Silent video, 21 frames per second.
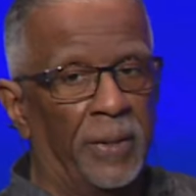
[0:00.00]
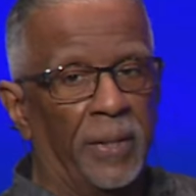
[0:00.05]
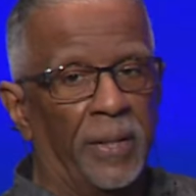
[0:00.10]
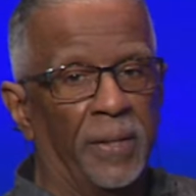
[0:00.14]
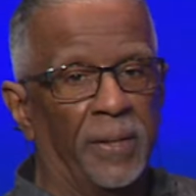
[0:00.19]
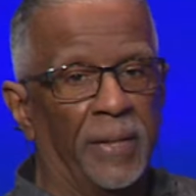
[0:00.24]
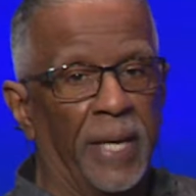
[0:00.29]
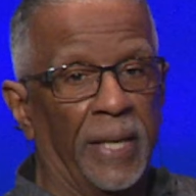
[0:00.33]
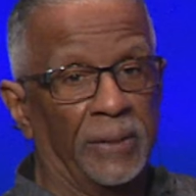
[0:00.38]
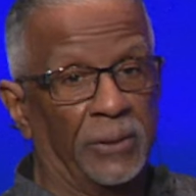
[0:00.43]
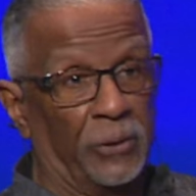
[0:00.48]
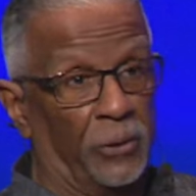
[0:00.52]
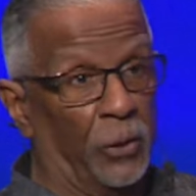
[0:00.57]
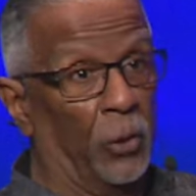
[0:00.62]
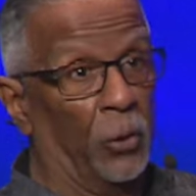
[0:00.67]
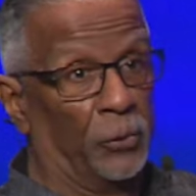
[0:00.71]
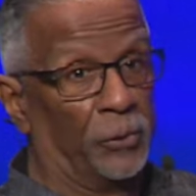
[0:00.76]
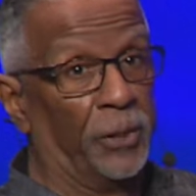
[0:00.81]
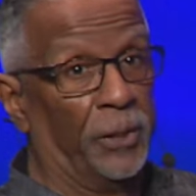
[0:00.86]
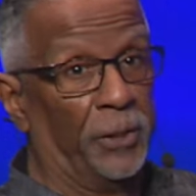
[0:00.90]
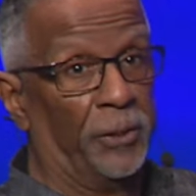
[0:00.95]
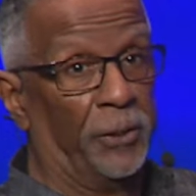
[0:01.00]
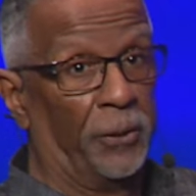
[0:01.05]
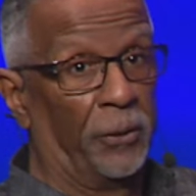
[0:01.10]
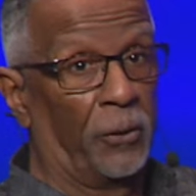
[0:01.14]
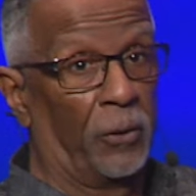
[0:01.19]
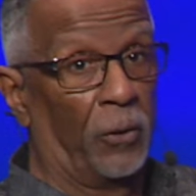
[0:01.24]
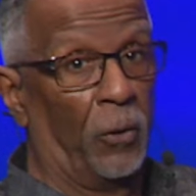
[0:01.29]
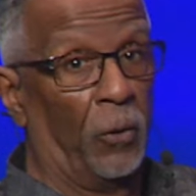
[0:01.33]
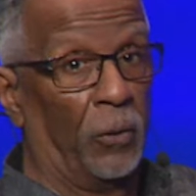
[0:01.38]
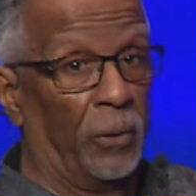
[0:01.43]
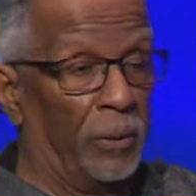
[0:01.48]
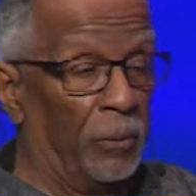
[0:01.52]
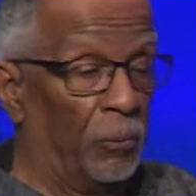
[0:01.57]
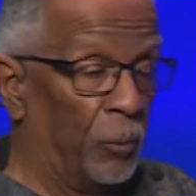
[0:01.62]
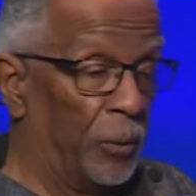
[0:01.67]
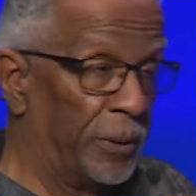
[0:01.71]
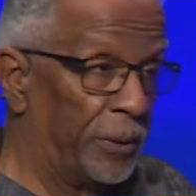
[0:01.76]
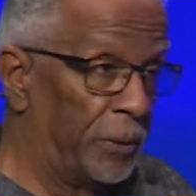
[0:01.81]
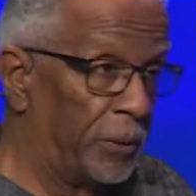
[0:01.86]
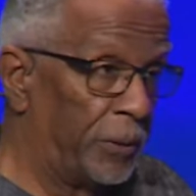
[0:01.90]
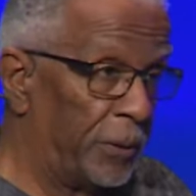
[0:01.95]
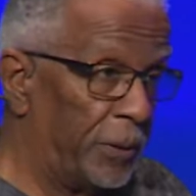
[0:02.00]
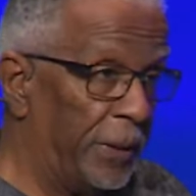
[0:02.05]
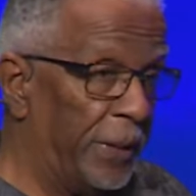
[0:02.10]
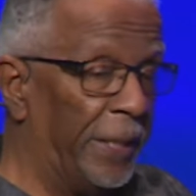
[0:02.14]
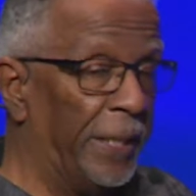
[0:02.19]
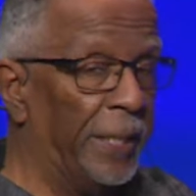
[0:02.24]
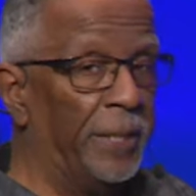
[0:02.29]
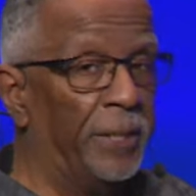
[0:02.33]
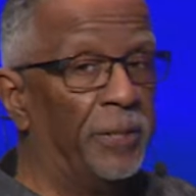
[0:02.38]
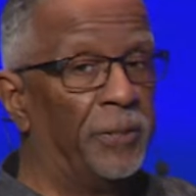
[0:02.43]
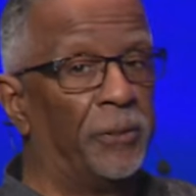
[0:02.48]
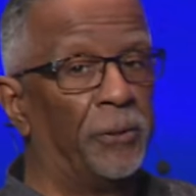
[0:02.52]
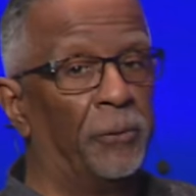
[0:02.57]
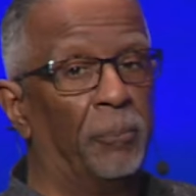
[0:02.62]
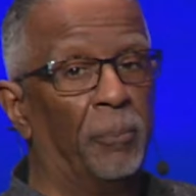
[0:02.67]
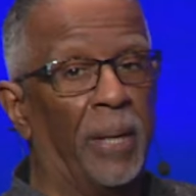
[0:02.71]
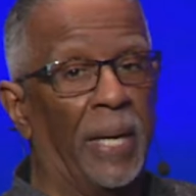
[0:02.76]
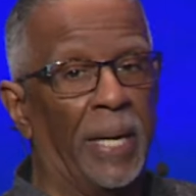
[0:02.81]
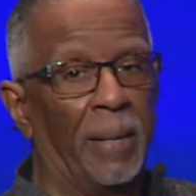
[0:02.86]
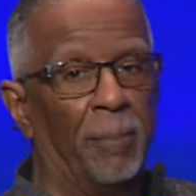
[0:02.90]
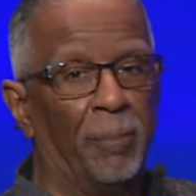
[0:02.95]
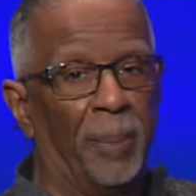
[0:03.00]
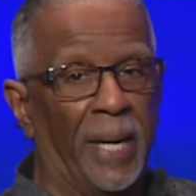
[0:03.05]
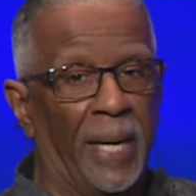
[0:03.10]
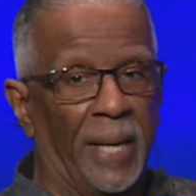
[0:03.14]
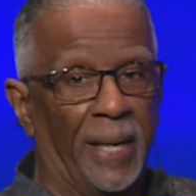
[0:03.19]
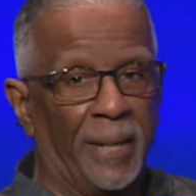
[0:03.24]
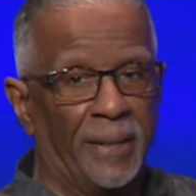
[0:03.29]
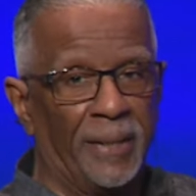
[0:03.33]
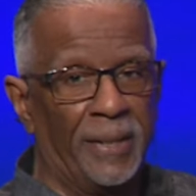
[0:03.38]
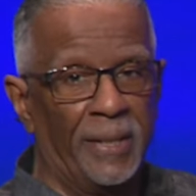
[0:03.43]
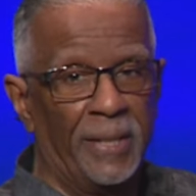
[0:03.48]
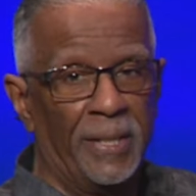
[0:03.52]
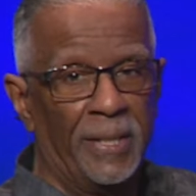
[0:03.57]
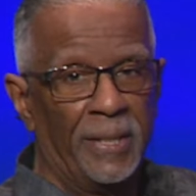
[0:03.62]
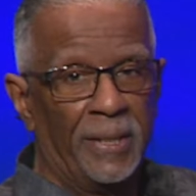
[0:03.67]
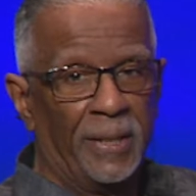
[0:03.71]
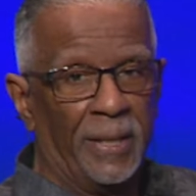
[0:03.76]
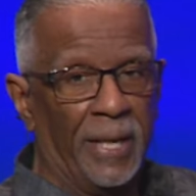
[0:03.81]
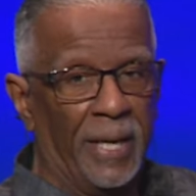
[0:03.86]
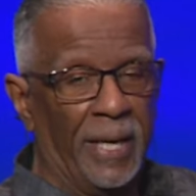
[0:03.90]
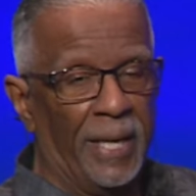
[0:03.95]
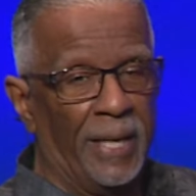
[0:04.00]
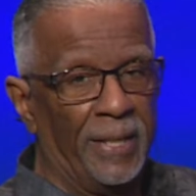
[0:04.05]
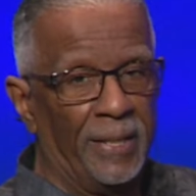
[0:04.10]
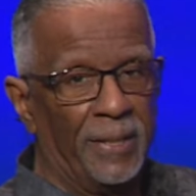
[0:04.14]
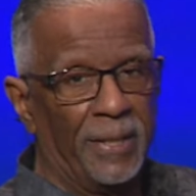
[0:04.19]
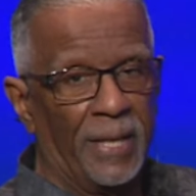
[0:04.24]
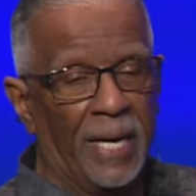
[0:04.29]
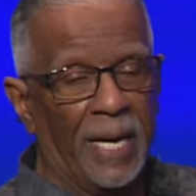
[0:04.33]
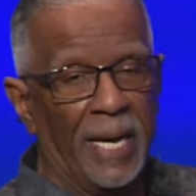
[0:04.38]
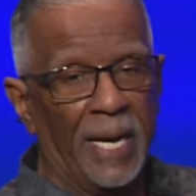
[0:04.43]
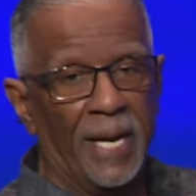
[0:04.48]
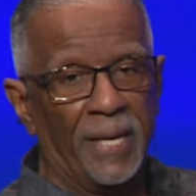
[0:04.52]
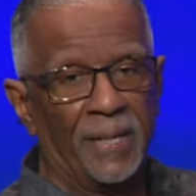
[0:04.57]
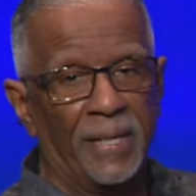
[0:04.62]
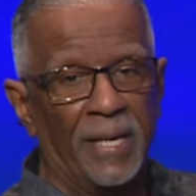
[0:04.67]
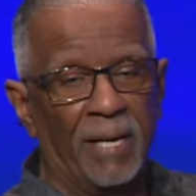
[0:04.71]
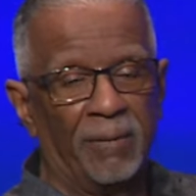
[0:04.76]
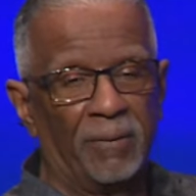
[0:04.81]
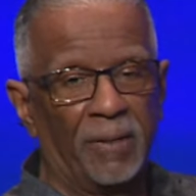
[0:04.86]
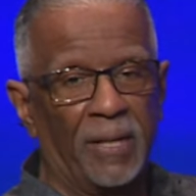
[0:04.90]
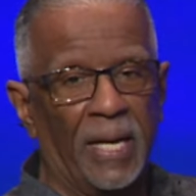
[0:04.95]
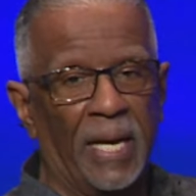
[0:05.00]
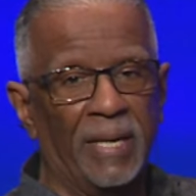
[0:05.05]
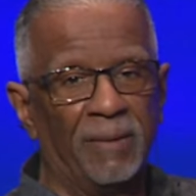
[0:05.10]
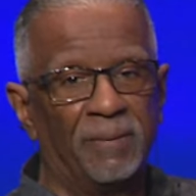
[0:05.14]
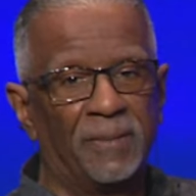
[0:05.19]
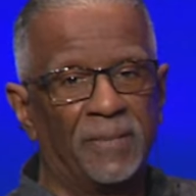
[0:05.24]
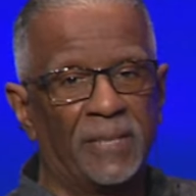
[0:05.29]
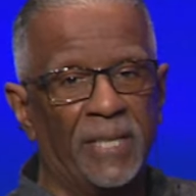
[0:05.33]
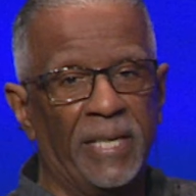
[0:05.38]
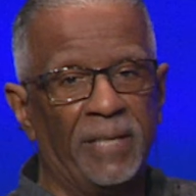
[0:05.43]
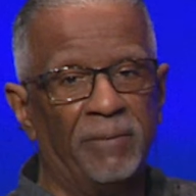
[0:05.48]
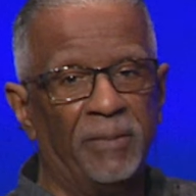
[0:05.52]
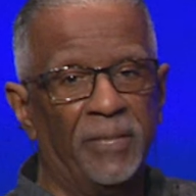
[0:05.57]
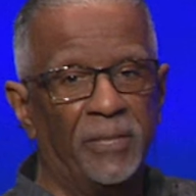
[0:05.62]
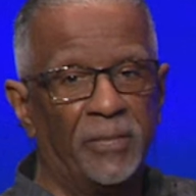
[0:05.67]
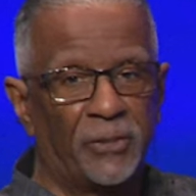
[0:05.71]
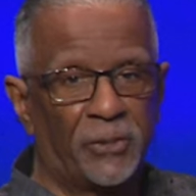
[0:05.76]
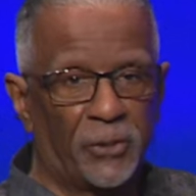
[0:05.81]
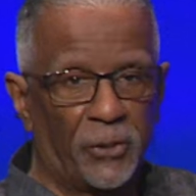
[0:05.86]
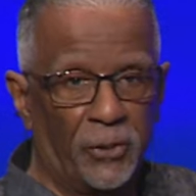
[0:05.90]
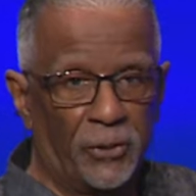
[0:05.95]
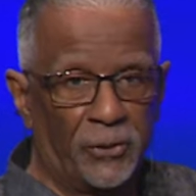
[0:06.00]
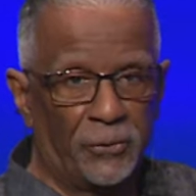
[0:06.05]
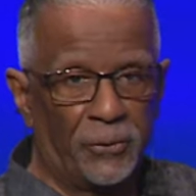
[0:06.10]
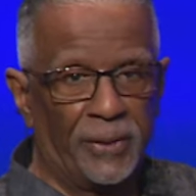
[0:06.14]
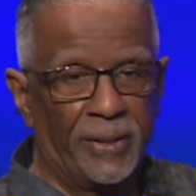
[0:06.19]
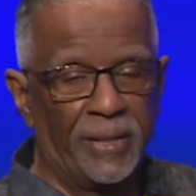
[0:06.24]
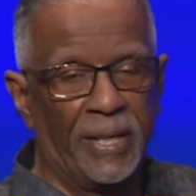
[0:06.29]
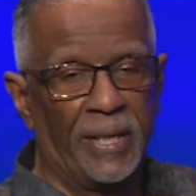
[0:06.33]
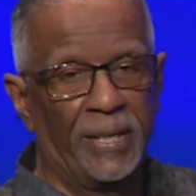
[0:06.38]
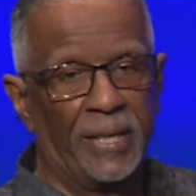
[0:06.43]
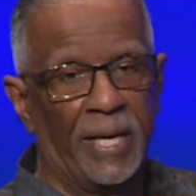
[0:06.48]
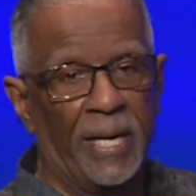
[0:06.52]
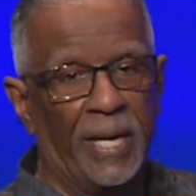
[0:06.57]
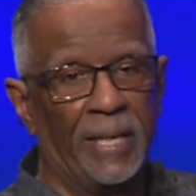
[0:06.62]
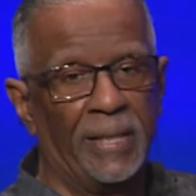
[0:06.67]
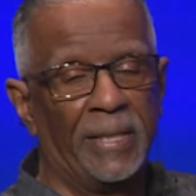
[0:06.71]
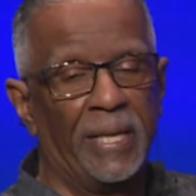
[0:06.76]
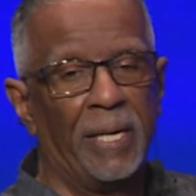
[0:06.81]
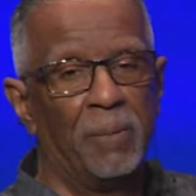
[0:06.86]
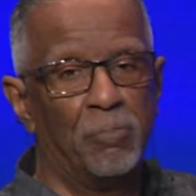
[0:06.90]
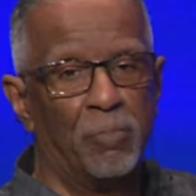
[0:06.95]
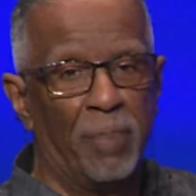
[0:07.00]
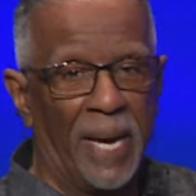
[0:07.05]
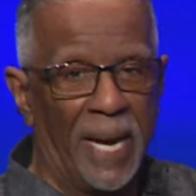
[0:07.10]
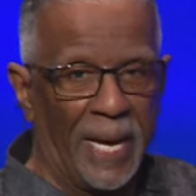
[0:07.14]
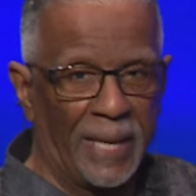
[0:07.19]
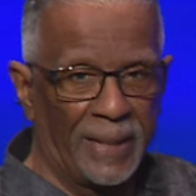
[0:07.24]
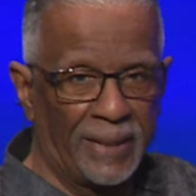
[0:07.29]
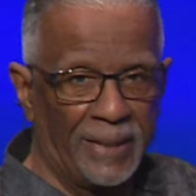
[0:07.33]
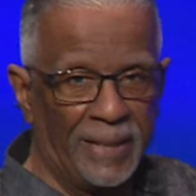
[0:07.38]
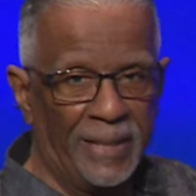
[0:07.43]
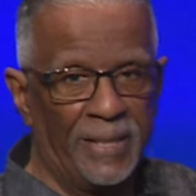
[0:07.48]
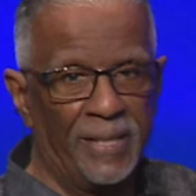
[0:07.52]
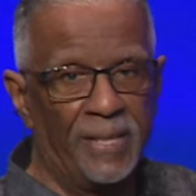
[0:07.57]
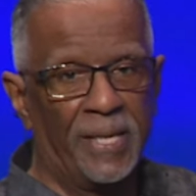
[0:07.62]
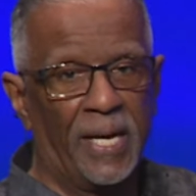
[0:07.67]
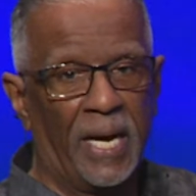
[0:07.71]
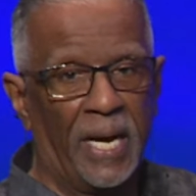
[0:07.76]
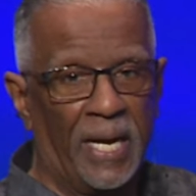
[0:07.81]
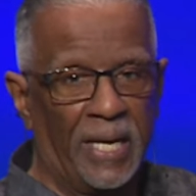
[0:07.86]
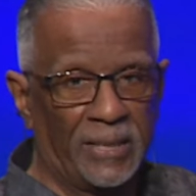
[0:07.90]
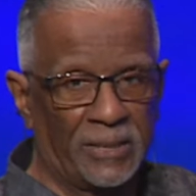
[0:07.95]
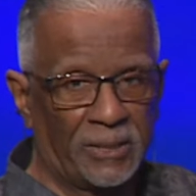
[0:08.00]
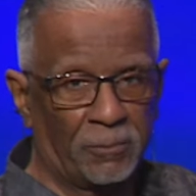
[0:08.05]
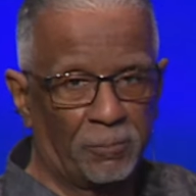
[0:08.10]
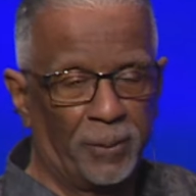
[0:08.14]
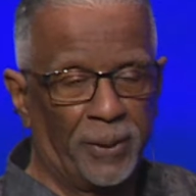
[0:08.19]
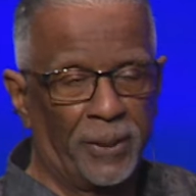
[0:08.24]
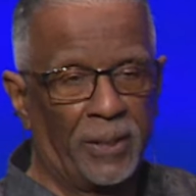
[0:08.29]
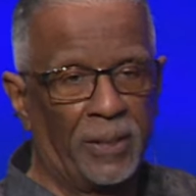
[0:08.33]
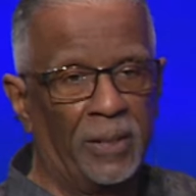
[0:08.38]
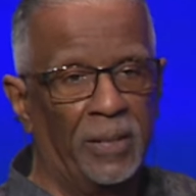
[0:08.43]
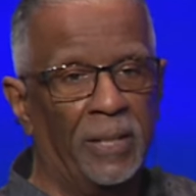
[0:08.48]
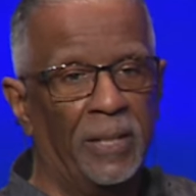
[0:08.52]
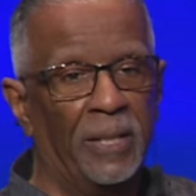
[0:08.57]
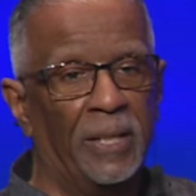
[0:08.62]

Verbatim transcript: that goes into your colon was into my body, and I had to have a life-saving surgery that night and back in the hospital